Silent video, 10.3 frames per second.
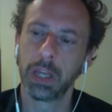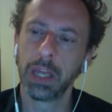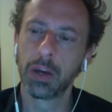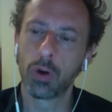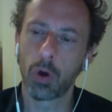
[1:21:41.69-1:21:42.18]

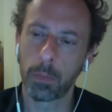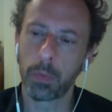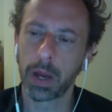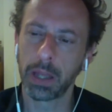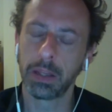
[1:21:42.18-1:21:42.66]

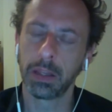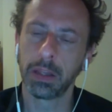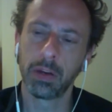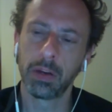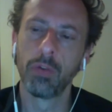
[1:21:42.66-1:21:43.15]
incorporated
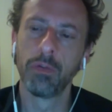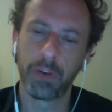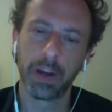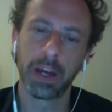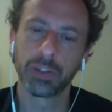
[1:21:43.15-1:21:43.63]
in
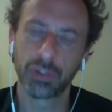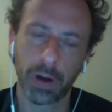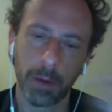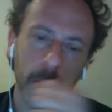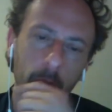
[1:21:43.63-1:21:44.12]
non-financial
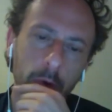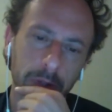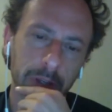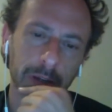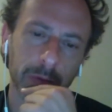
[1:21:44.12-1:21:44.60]
reporting?